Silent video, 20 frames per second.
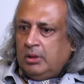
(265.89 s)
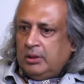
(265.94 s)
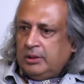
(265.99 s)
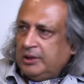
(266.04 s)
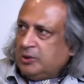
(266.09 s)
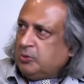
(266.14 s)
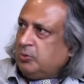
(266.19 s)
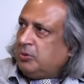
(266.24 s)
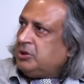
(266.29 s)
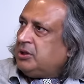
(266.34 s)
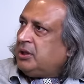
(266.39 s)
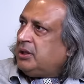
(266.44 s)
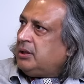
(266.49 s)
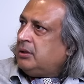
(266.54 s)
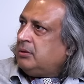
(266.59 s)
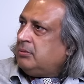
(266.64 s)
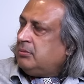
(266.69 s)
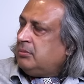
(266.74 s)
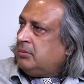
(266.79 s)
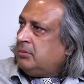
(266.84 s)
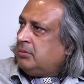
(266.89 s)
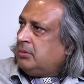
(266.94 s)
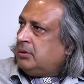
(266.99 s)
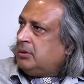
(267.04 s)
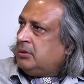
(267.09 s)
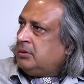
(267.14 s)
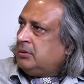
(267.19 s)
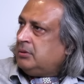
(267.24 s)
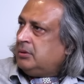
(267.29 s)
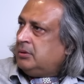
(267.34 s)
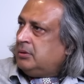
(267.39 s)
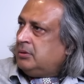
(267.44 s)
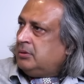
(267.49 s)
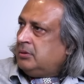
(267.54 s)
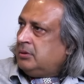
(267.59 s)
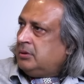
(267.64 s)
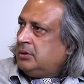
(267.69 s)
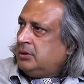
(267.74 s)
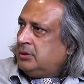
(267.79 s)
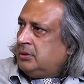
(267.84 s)
this was the
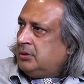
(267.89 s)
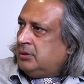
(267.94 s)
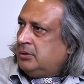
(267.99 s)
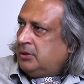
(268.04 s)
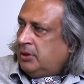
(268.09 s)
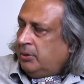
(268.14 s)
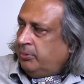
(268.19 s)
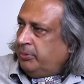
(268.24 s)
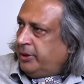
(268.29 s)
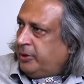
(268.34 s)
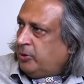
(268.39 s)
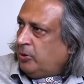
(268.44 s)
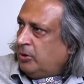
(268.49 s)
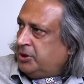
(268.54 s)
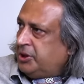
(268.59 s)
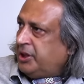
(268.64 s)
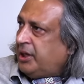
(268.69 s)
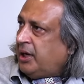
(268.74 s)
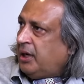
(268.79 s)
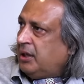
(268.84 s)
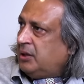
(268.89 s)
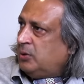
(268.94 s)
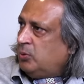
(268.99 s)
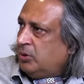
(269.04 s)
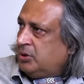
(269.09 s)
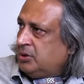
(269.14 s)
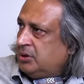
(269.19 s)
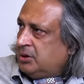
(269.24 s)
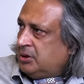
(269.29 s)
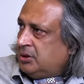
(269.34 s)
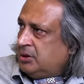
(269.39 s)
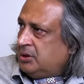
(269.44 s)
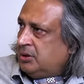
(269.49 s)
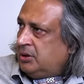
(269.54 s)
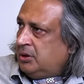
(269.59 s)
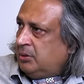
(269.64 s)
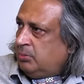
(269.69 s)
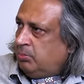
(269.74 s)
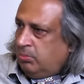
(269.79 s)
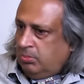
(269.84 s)
term we call jihad, was
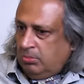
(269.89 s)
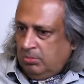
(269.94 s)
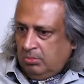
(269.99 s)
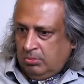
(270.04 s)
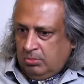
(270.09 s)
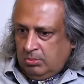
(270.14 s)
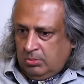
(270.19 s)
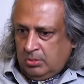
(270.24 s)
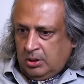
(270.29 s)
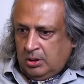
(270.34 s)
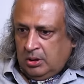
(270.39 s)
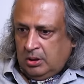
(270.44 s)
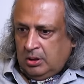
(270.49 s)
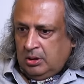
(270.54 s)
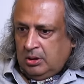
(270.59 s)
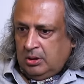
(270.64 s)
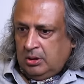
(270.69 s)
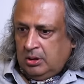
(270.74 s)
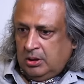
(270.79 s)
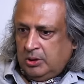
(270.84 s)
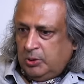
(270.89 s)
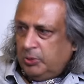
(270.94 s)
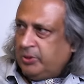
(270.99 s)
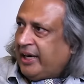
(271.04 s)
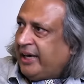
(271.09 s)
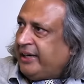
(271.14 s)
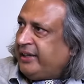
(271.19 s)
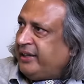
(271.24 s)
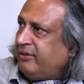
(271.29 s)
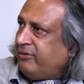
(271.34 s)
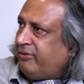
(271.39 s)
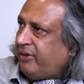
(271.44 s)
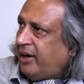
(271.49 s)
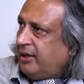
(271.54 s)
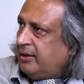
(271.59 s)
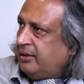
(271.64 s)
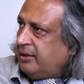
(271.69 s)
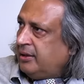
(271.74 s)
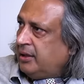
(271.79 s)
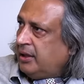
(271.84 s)
the uniting
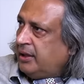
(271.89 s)
factor